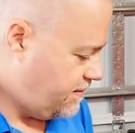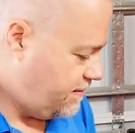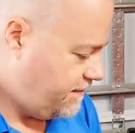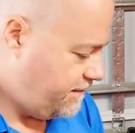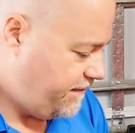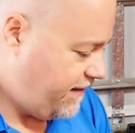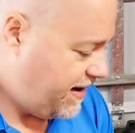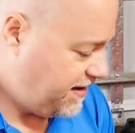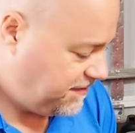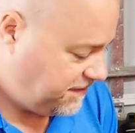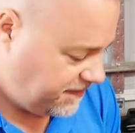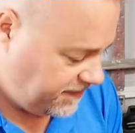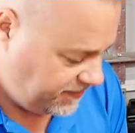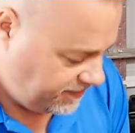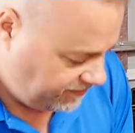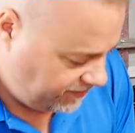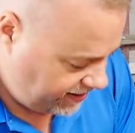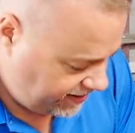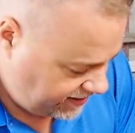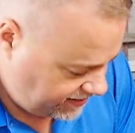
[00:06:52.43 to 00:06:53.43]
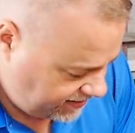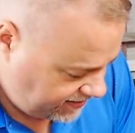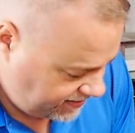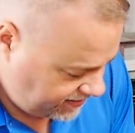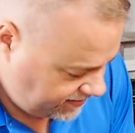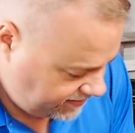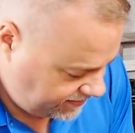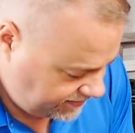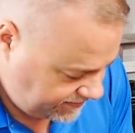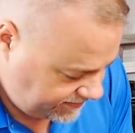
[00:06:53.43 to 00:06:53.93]
fasten the
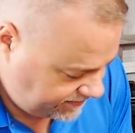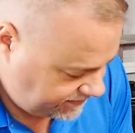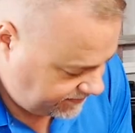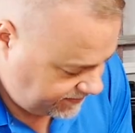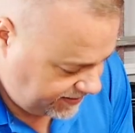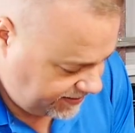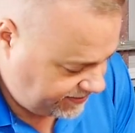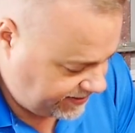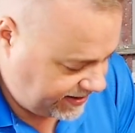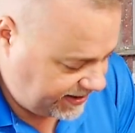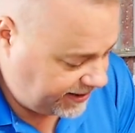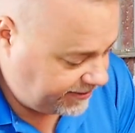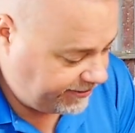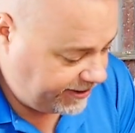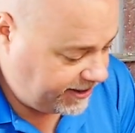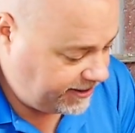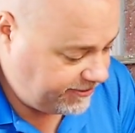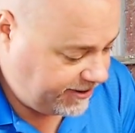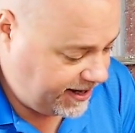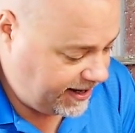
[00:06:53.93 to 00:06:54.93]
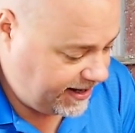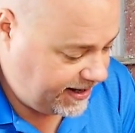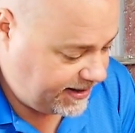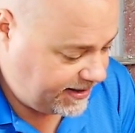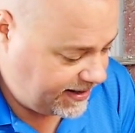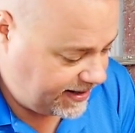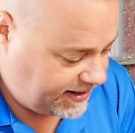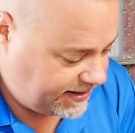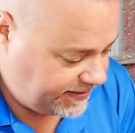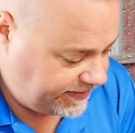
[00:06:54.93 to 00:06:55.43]
wire, you know, any way you
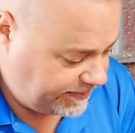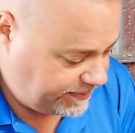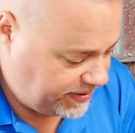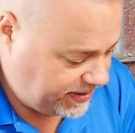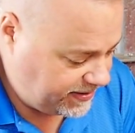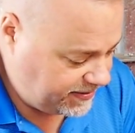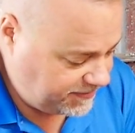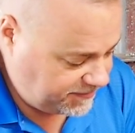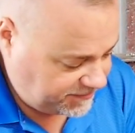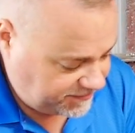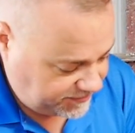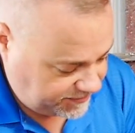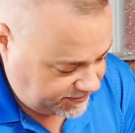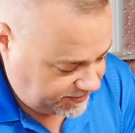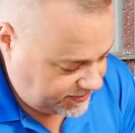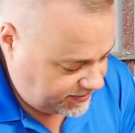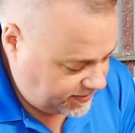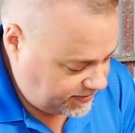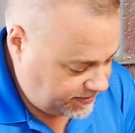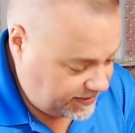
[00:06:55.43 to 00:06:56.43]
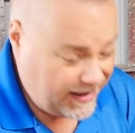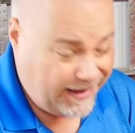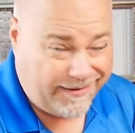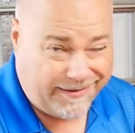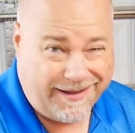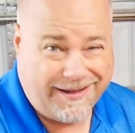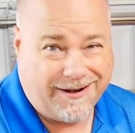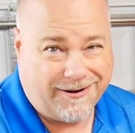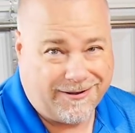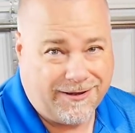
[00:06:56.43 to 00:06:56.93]
can onto the pins.
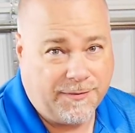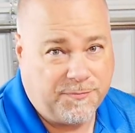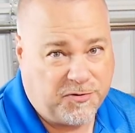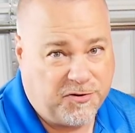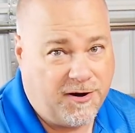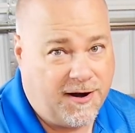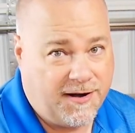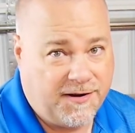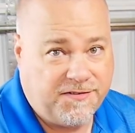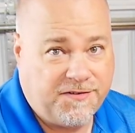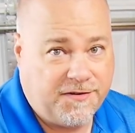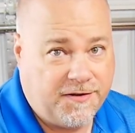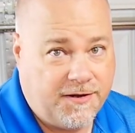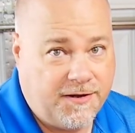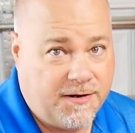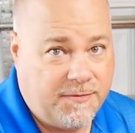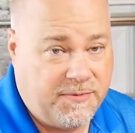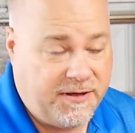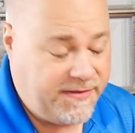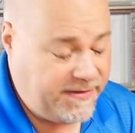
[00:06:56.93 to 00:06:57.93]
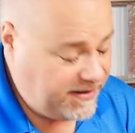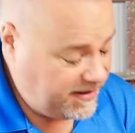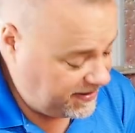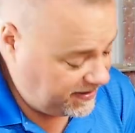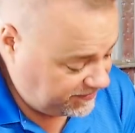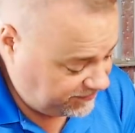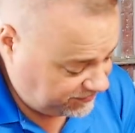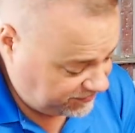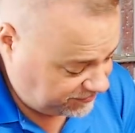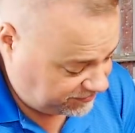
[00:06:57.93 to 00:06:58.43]
Alligator clips are honestly going to be the
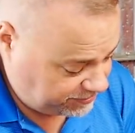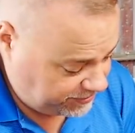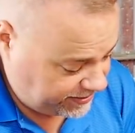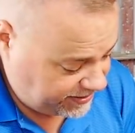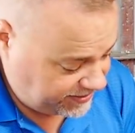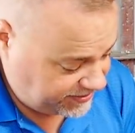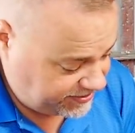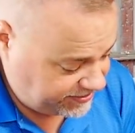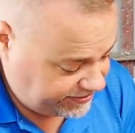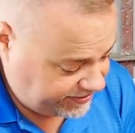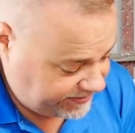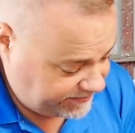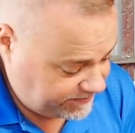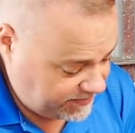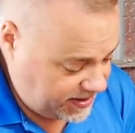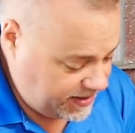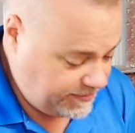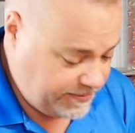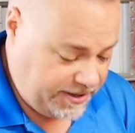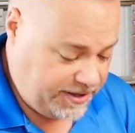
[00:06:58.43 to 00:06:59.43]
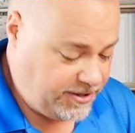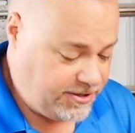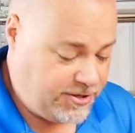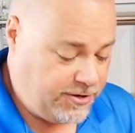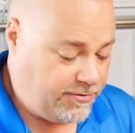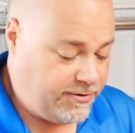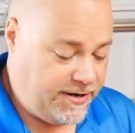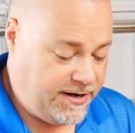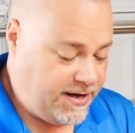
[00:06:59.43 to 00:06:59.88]
easiest way to do it, but you don't